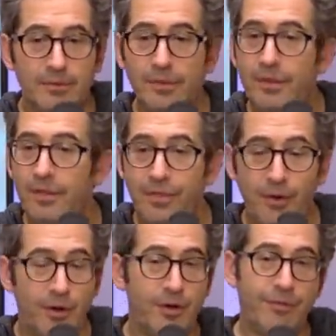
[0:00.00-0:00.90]
the
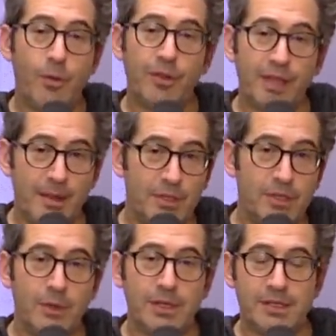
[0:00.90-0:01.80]
third or fourth time you
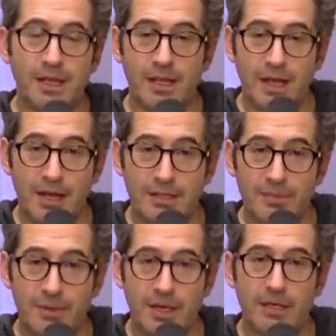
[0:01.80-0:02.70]
do it, it's uh, not
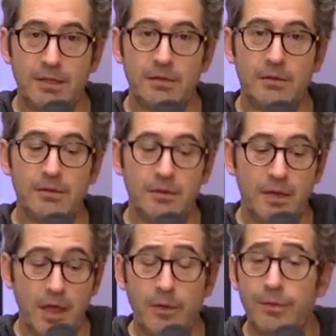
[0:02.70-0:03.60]
intimidating.
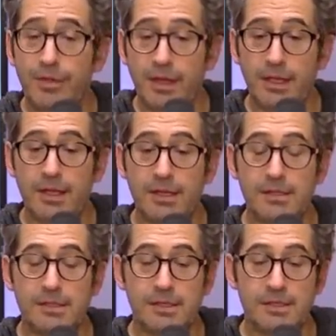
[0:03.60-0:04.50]
The other thing
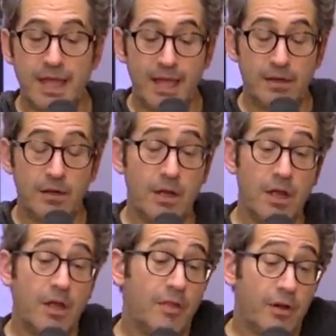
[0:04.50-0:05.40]
is, is that
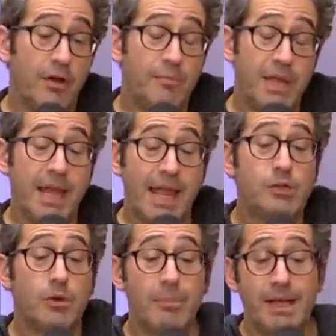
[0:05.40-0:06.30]
there have been a
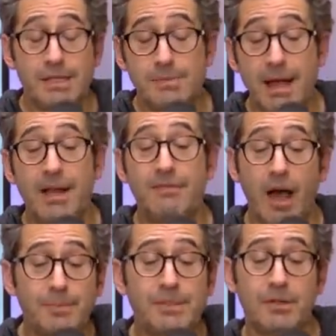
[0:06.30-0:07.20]
tremendous amount of
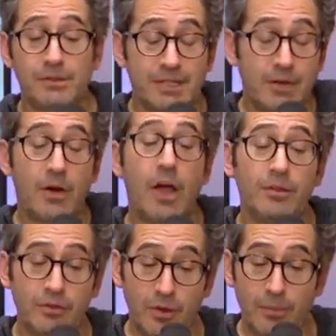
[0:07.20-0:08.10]
obstacles that are
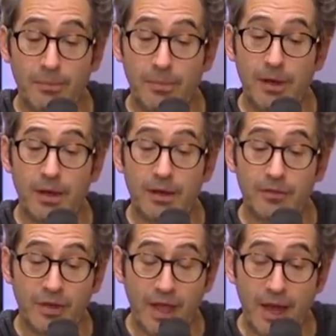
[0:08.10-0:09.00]
also uh,
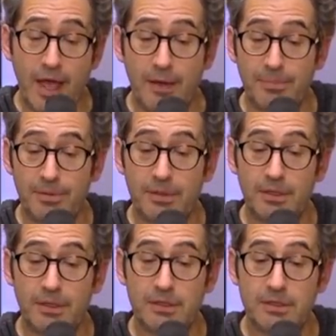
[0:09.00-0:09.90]
set up
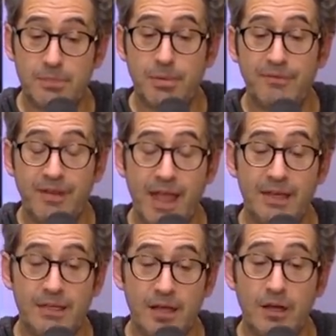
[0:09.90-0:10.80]
to
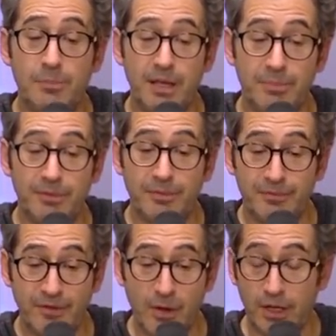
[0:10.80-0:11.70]
prevent young people
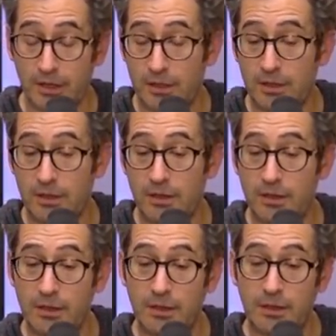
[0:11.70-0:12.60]
from voting.
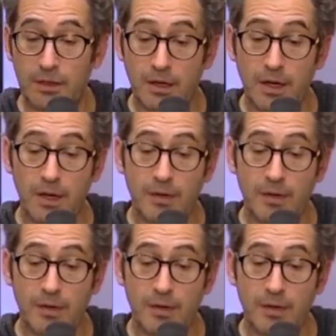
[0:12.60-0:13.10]
That's uh,